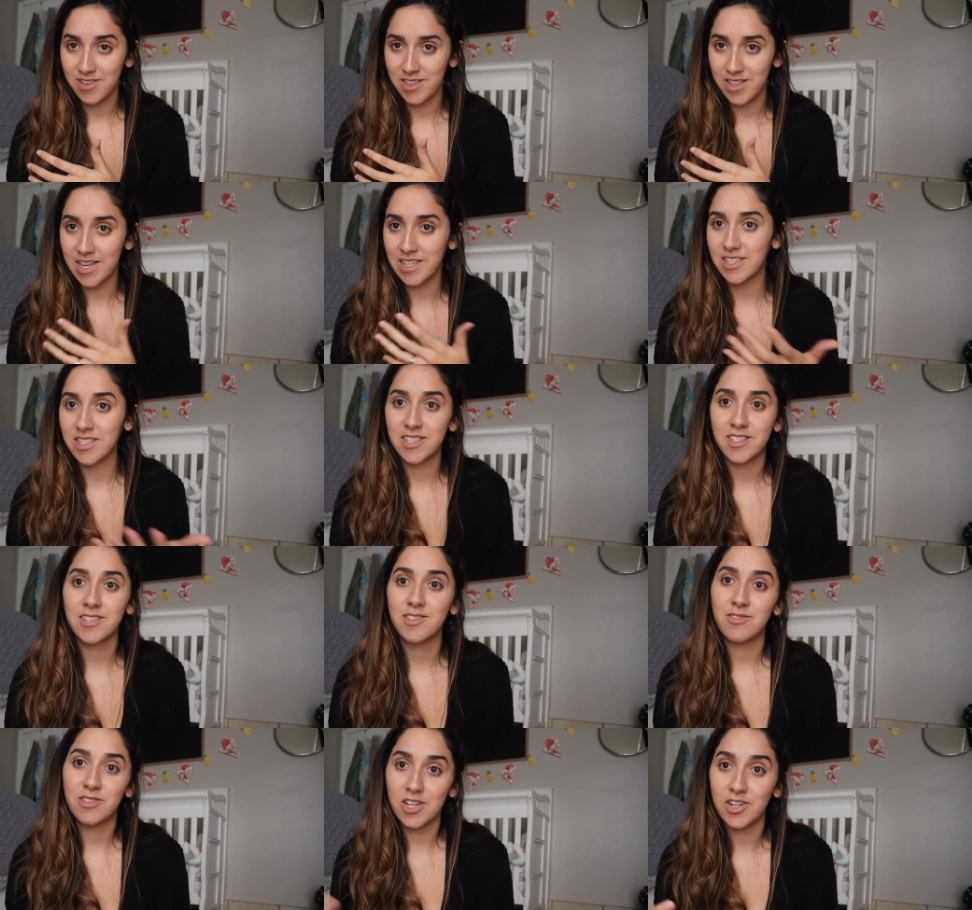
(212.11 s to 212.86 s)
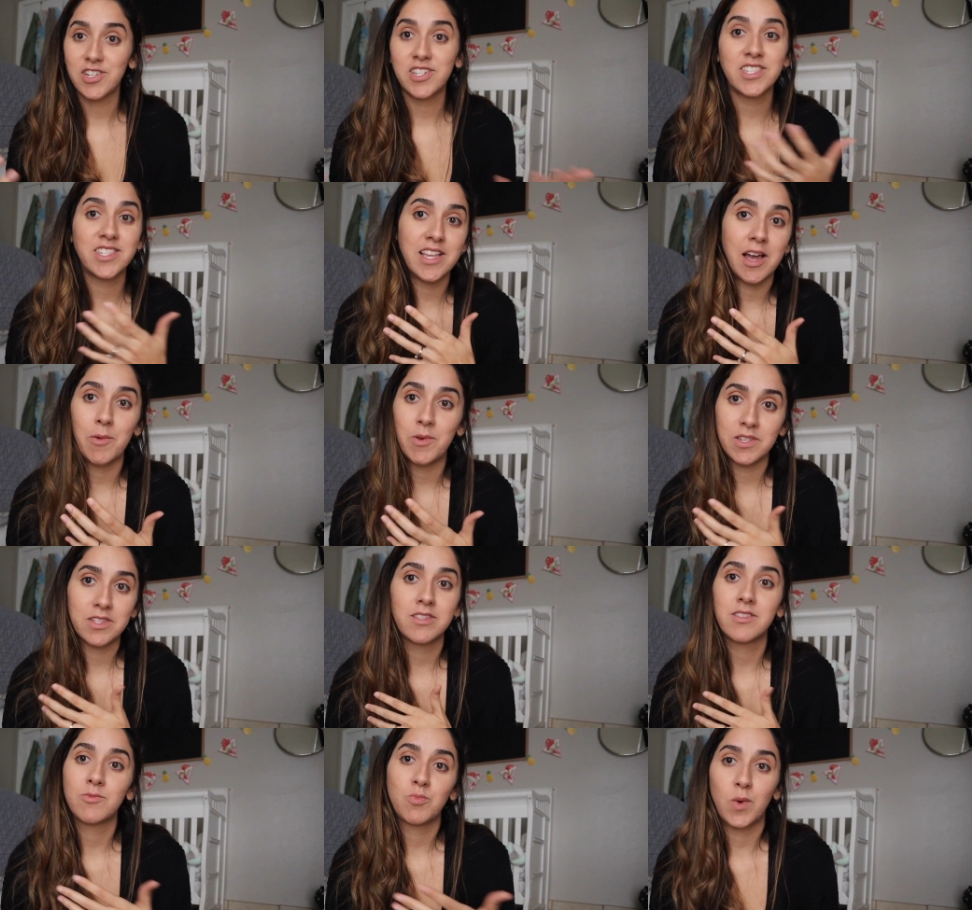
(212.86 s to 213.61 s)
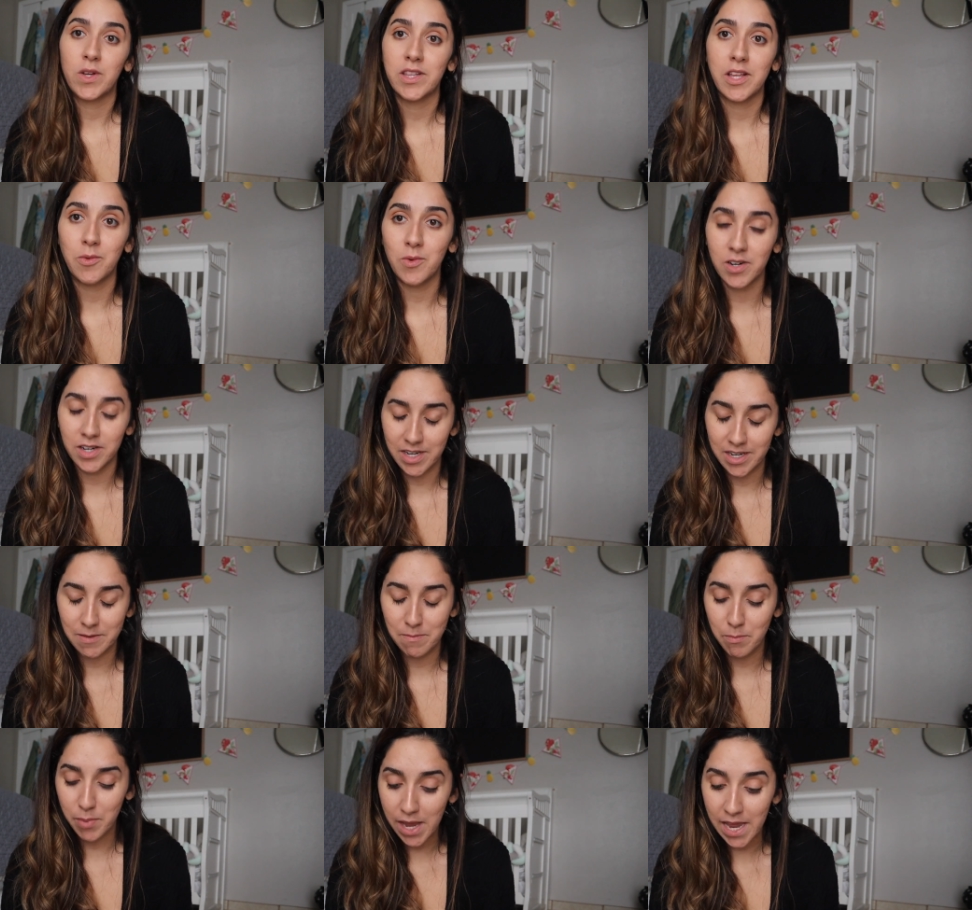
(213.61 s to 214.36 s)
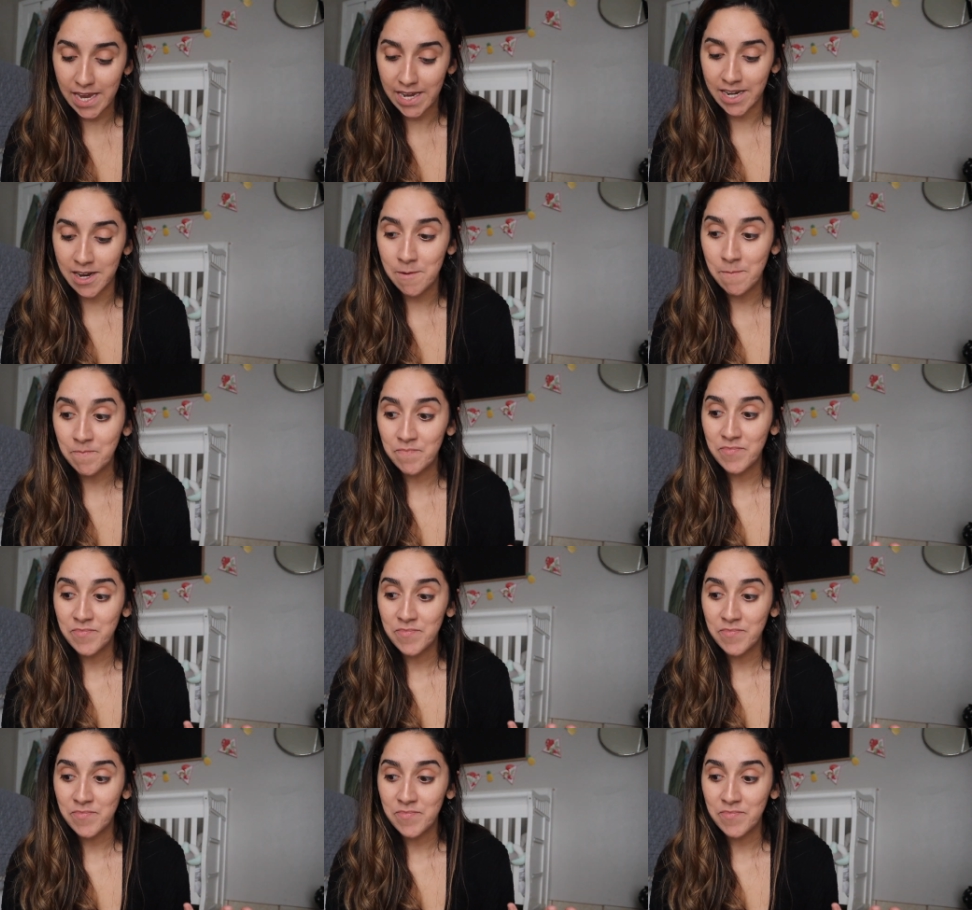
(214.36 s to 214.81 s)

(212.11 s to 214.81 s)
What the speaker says: that was what they were getting paid.